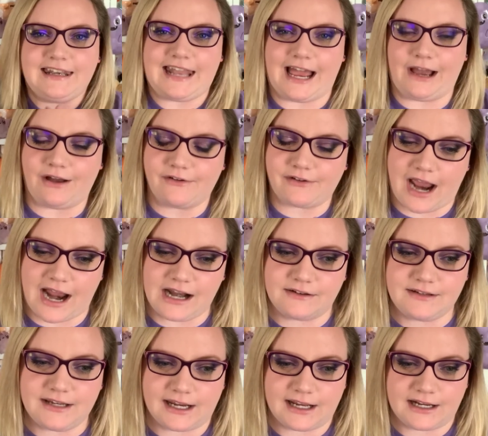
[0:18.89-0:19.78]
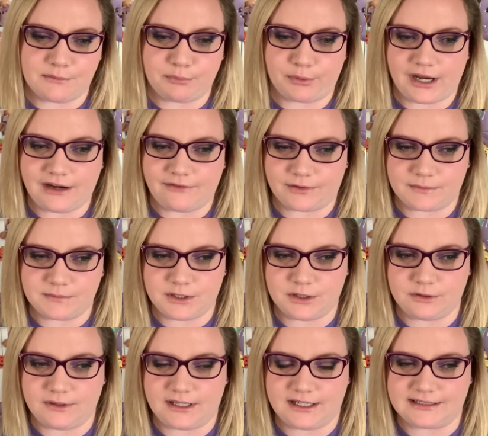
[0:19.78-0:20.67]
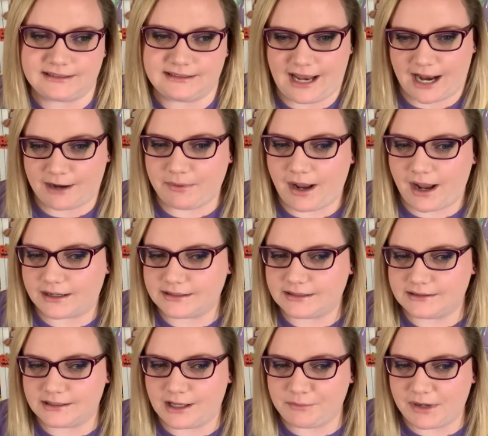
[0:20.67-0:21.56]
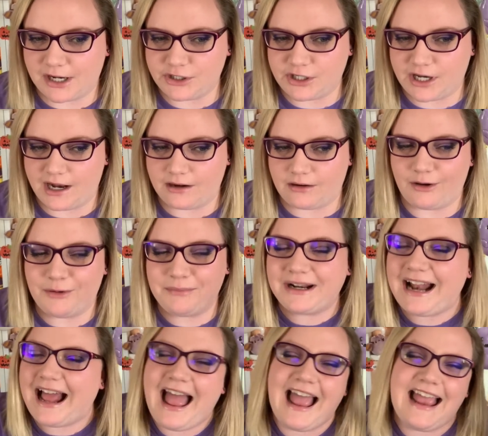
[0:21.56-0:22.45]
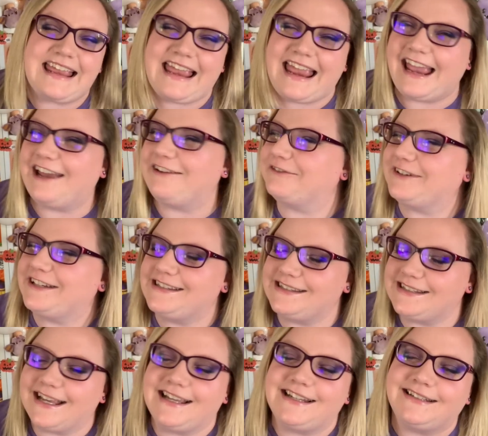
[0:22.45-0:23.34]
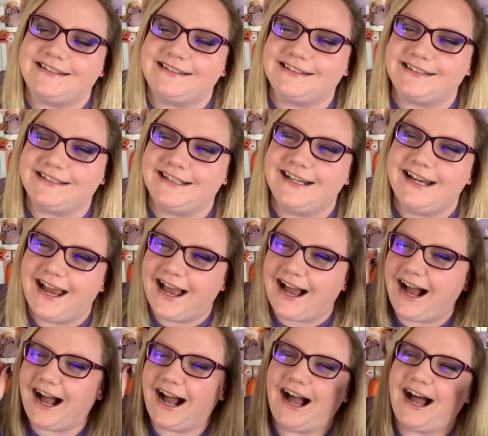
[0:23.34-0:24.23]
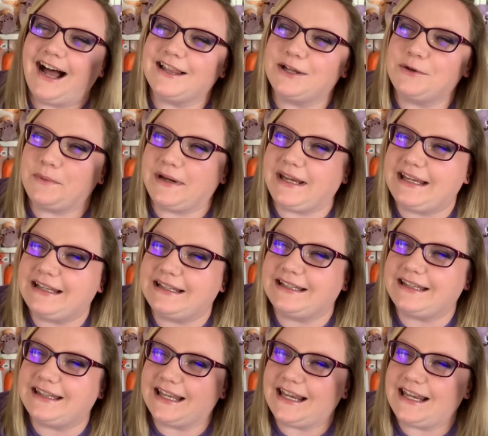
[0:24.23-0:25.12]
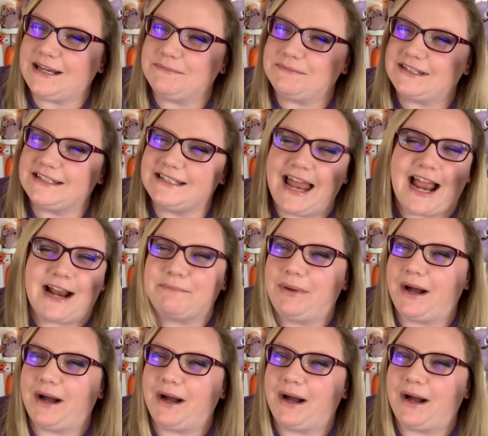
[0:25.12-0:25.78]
Now, I've kind of taken a break from doing snack boxes on my channel, but I can't resist a Halloween-themed snack